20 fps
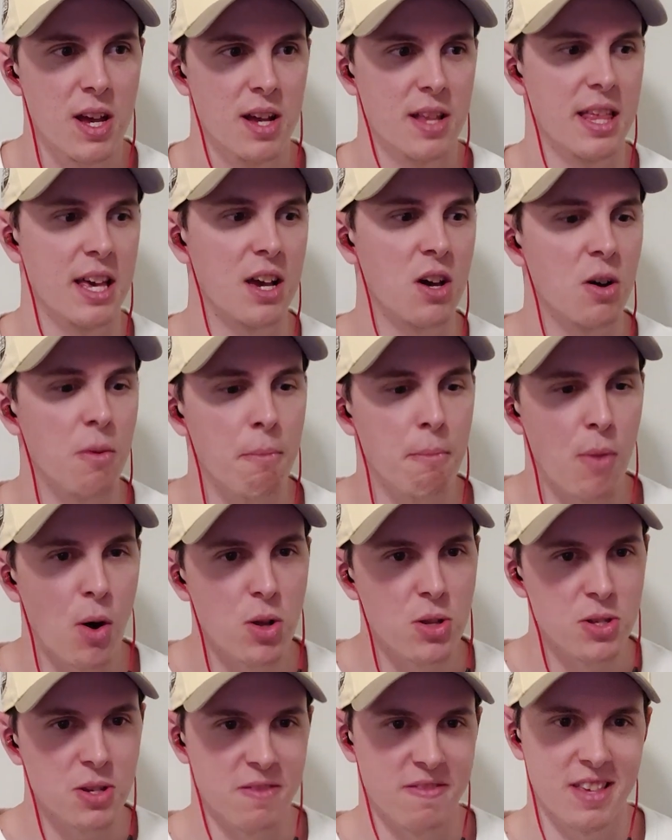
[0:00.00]
They got
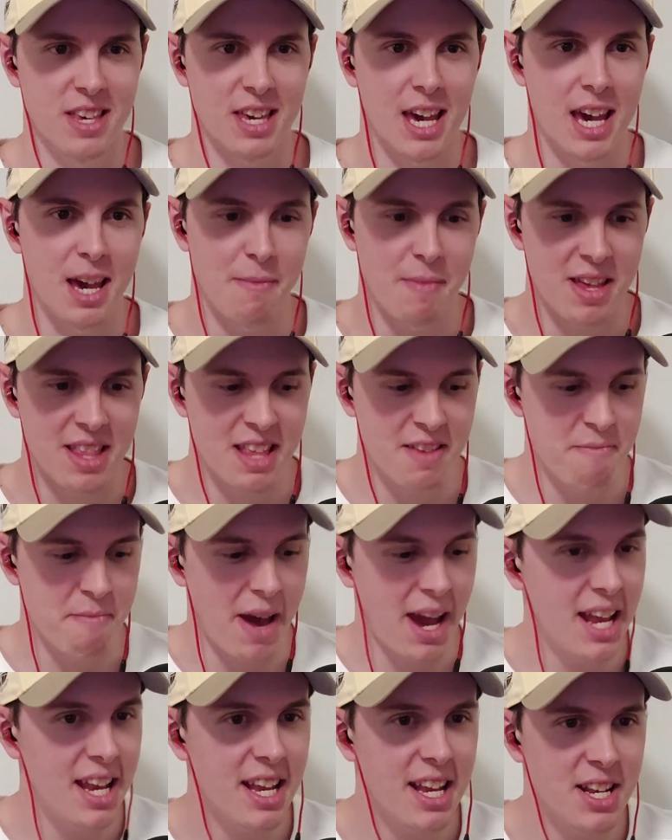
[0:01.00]
mods of the game and they've
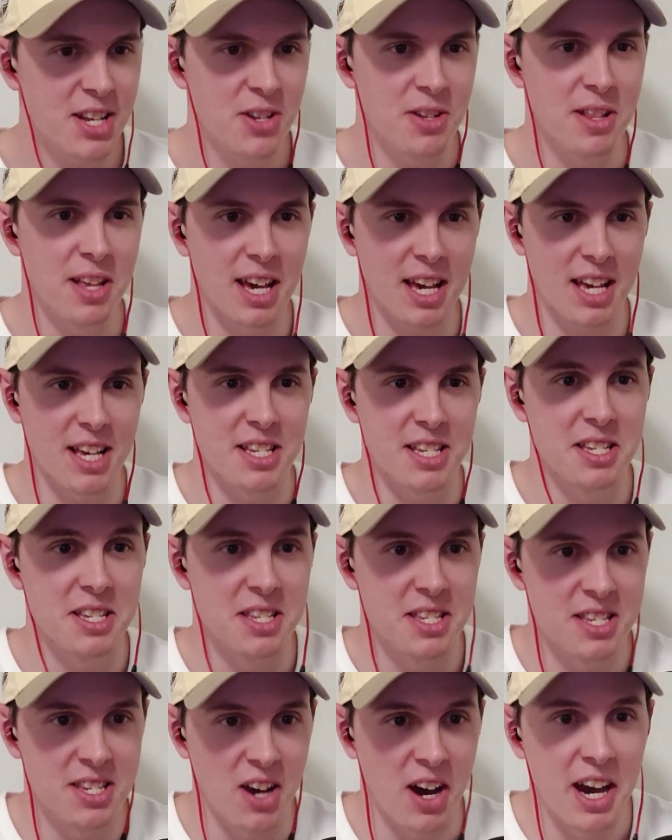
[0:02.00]
made it into like a
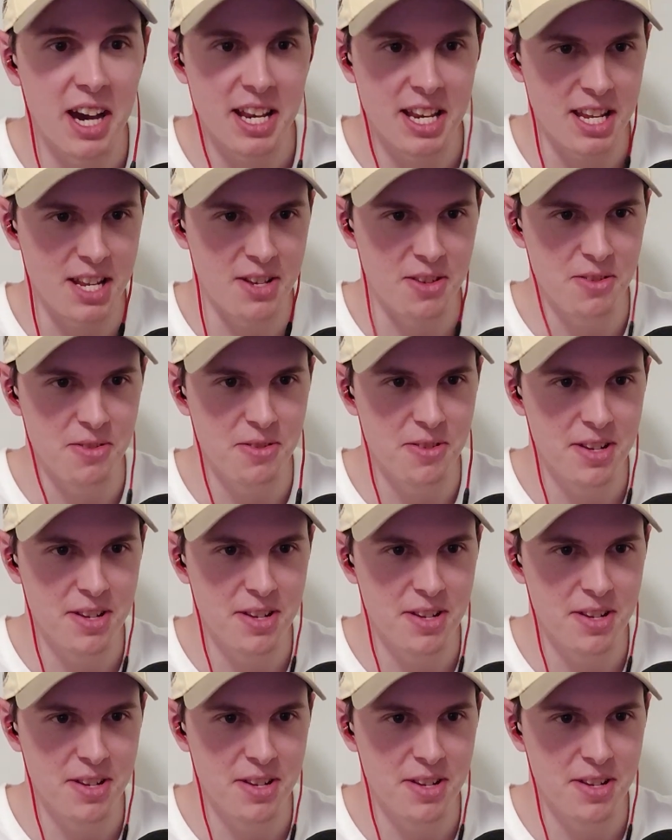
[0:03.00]
society, dude.